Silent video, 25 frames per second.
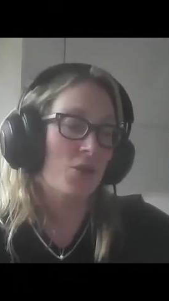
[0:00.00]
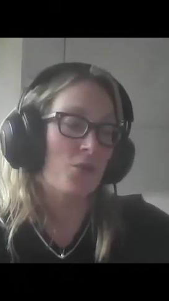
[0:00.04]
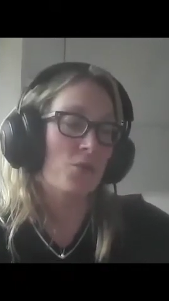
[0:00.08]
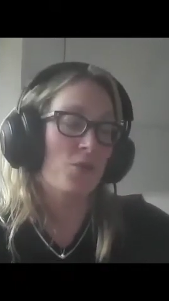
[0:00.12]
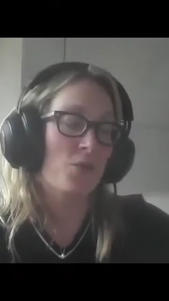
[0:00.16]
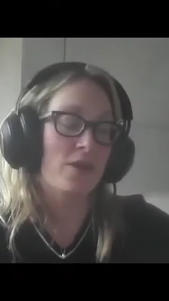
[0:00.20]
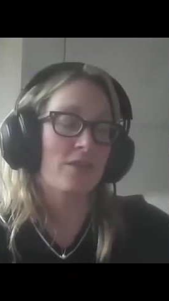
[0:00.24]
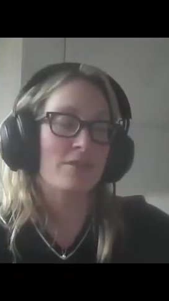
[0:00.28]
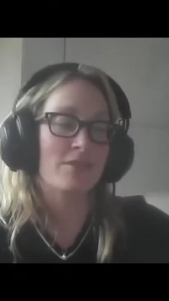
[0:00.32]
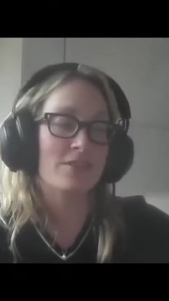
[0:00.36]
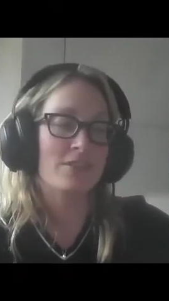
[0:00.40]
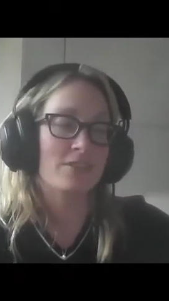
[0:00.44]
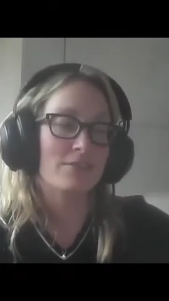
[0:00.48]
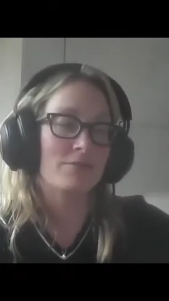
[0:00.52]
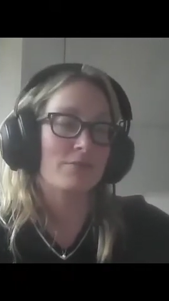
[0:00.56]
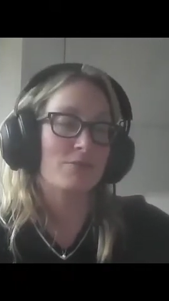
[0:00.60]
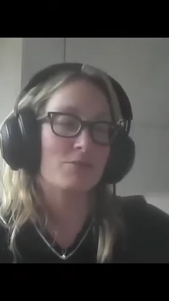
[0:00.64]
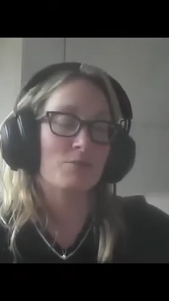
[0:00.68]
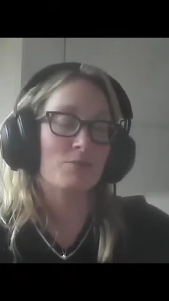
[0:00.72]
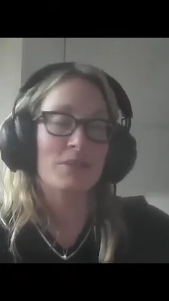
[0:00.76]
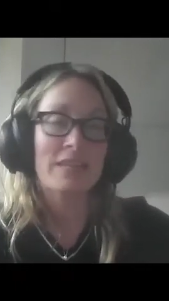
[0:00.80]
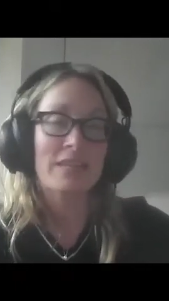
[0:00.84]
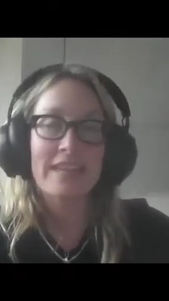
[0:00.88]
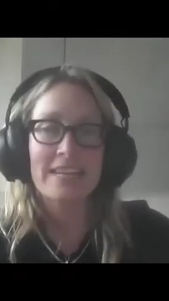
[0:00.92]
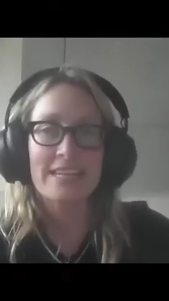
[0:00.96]
whether it's through
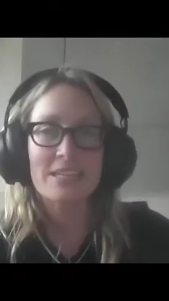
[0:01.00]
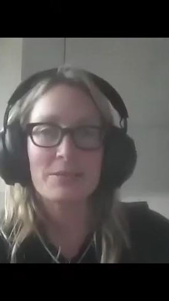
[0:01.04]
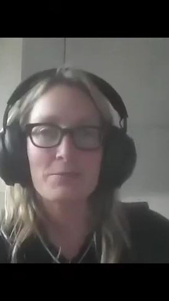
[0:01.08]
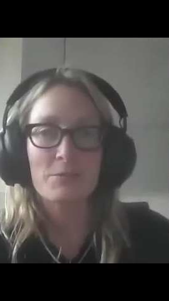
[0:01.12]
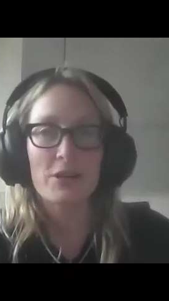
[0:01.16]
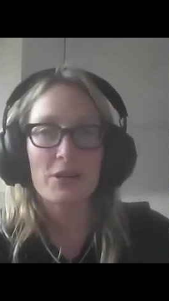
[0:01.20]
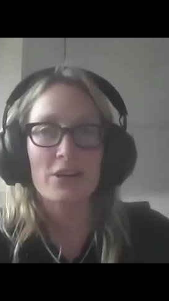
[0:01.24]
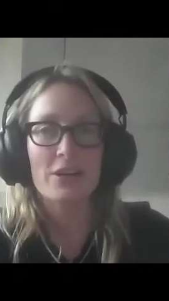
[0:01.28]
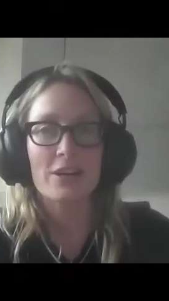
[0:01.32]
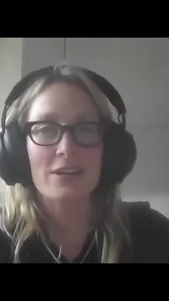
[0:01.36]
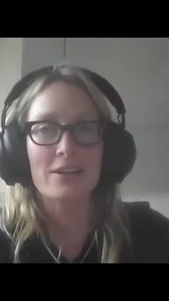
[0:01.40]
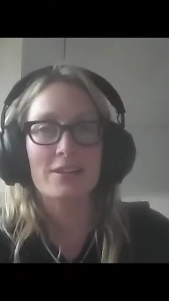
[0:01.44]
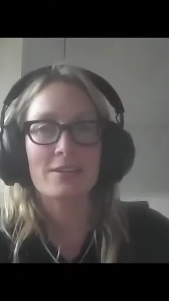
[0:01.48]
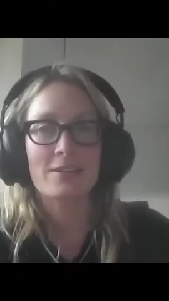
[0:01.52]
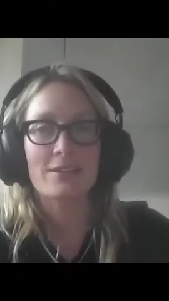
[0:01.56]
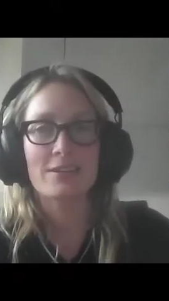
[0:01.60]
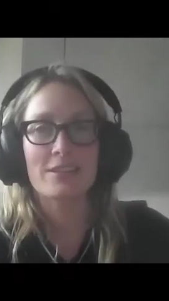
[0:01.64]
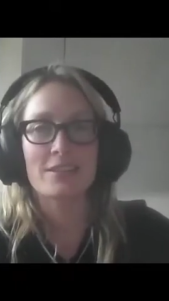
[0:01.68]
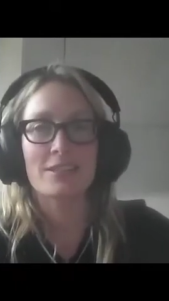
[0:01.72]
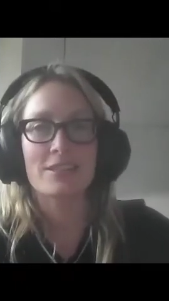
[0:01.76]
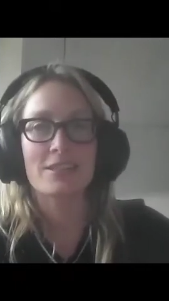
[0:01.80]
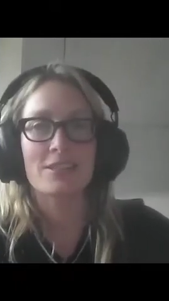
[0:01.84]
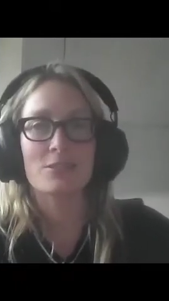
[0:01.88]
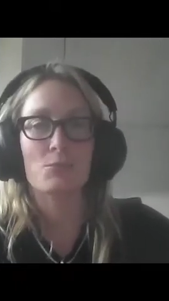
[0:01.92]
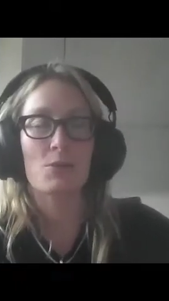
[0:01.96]
play
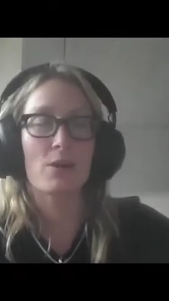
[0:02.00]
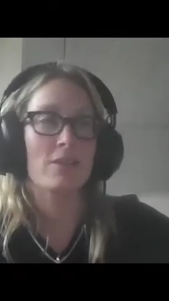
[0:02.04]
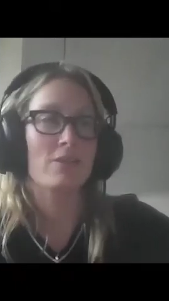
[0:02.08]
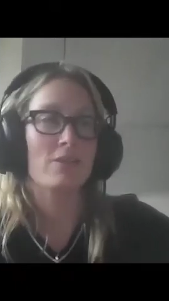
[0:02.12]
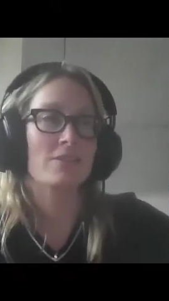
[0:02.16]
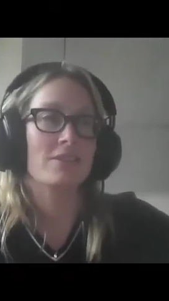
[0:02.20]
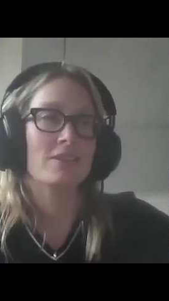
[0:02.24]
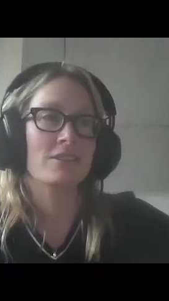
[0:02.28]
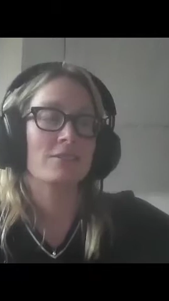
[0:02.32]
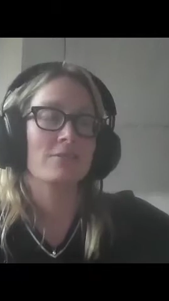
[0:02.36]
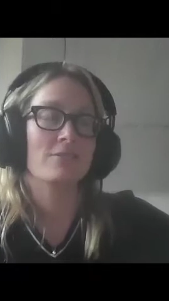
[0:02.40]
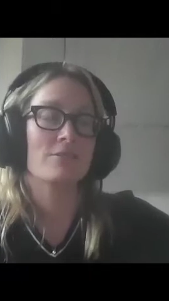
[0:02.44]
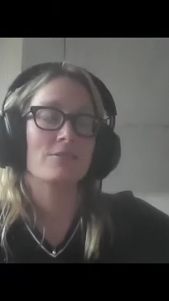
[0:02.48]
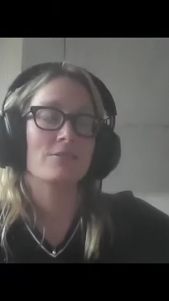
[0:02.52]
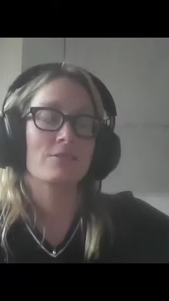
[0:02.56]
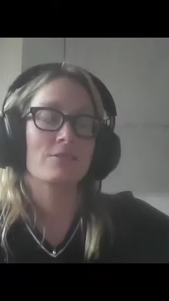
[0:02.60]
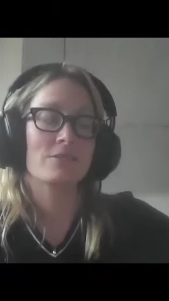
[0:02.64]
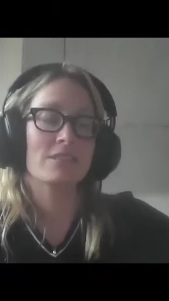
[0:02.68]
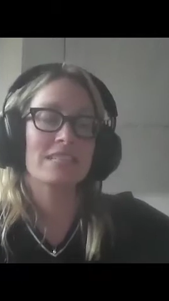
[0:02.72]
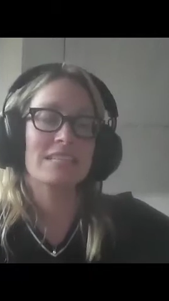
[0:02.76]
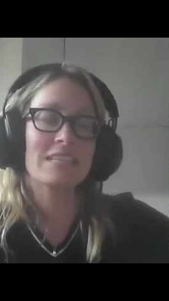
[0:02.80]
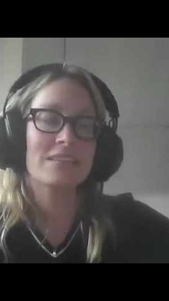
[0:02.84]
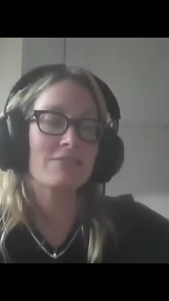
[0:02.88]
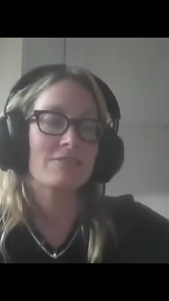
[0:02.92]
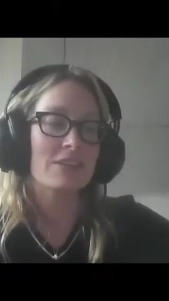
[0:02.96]
experiences, whether it's through
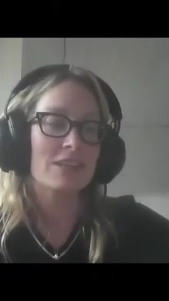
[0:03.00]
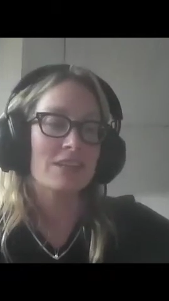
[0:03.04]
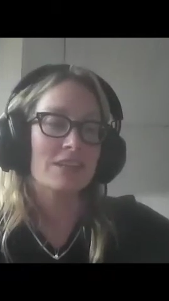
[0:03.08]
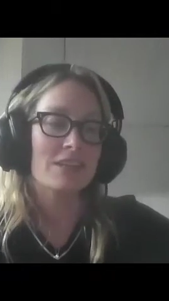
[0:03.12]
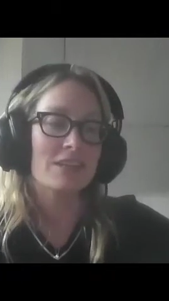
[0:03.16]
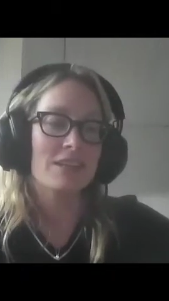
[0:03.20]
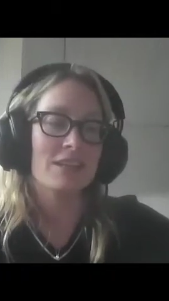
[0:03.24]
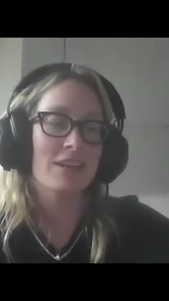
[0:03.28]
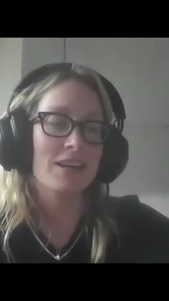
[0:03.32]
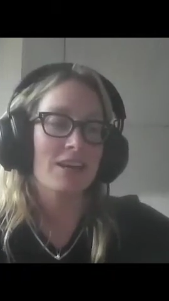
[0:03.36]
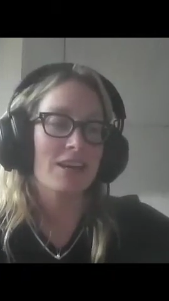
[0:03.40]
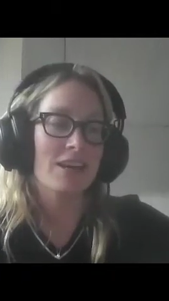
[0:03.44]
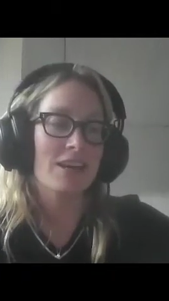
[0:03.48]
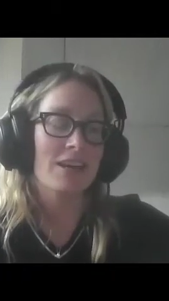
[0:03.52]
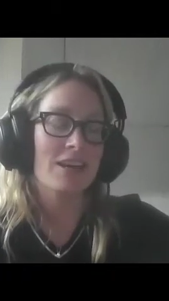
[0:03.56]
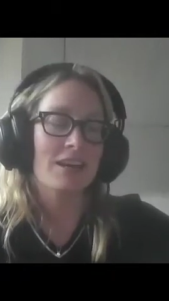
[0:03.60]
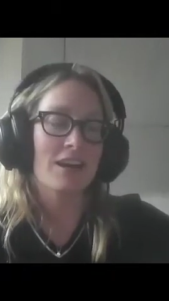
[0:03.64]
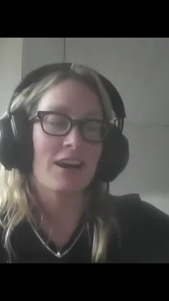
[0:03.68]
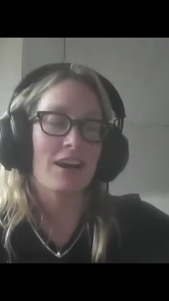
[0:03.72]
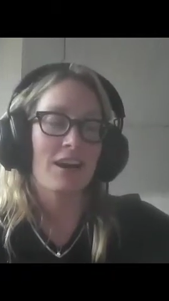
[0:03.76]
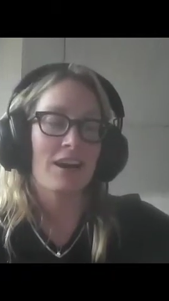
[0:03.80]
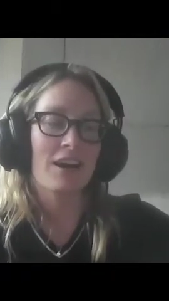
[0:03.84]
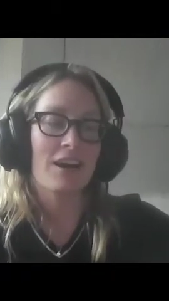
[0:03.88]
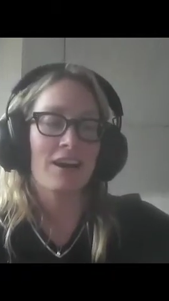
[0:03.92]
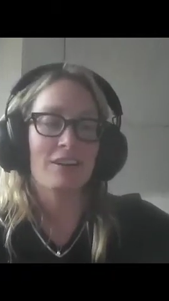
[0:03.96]
TV,
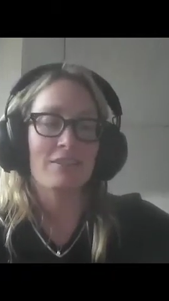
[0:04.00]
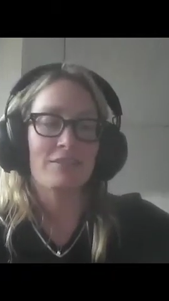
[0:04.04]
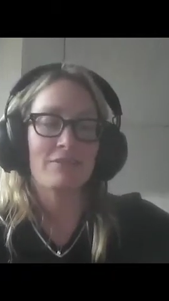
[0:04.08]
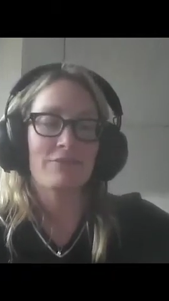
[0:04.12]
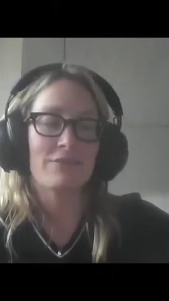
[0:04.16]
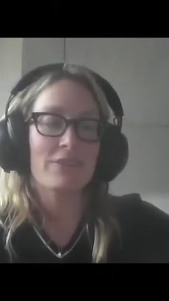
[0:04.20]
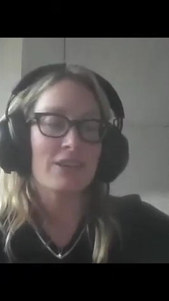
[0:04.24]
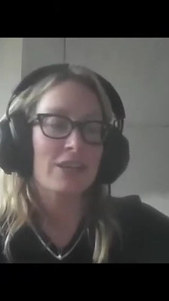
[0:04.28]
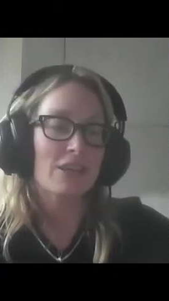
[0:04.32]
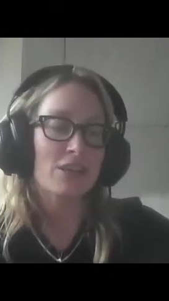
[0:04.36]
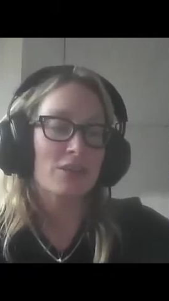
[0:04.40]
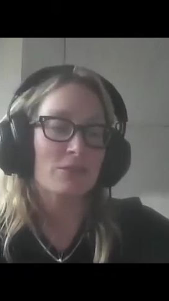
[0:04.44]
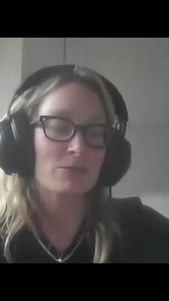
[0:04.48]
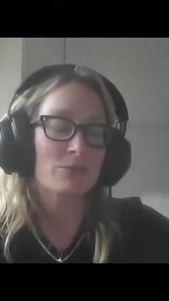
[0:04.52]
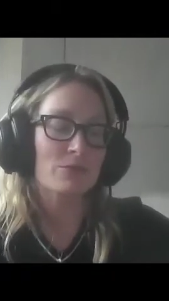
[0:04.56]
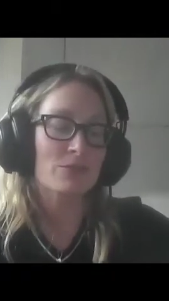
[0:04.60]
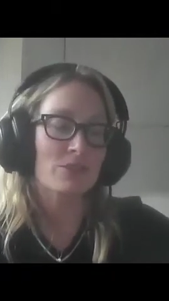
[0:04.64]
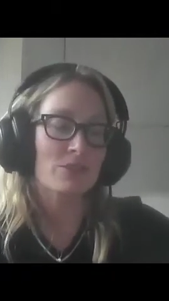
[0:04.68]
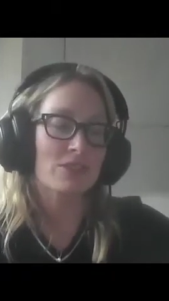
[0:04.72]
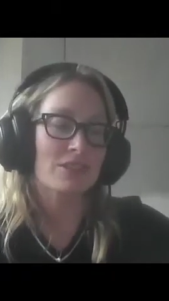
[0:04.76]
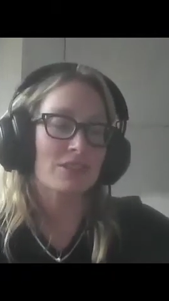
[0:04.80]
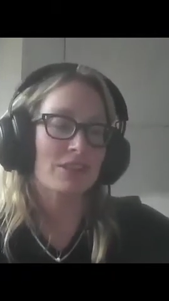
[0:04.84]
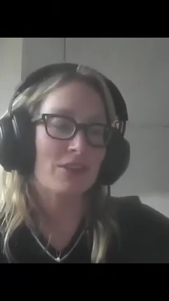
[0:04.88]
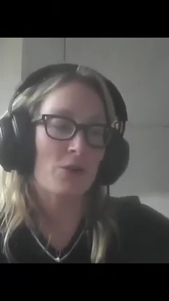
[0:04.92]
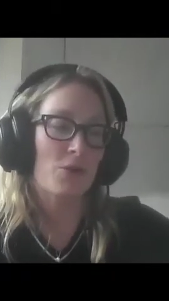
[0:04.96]

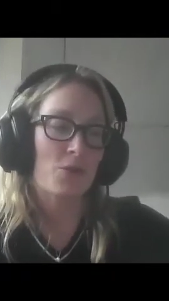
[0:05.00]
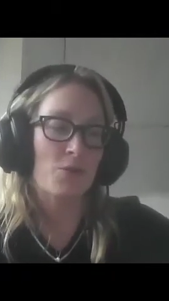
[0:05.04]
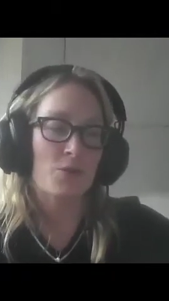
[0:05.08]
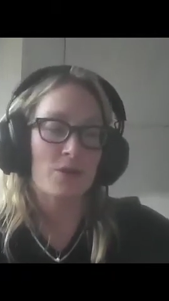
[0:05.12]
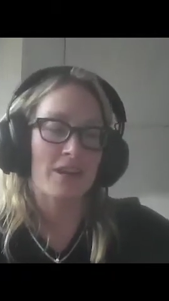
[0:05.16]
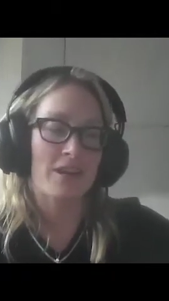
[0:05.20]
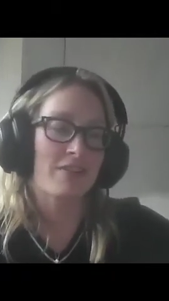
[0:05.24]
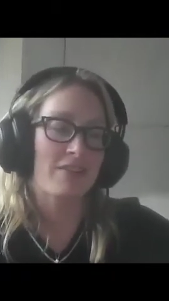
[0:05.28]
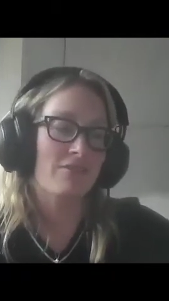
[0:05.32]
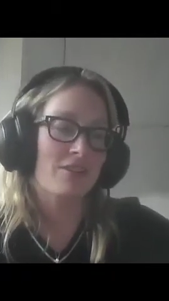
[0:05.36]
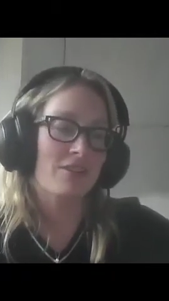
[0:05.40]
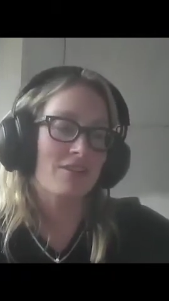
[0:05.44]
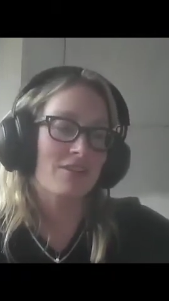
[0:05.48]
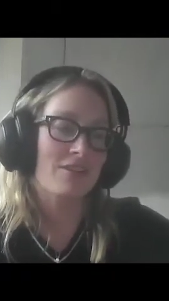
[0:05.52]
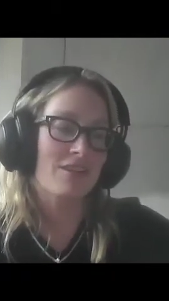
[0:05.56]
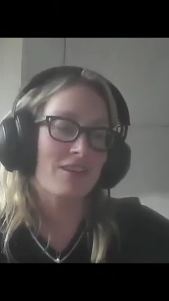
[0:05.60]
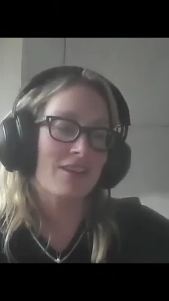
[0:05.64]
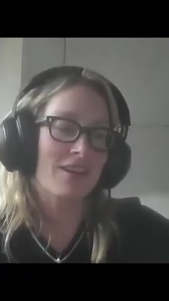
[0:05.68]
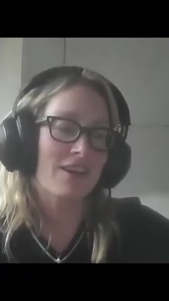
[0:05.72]
films, or whatever.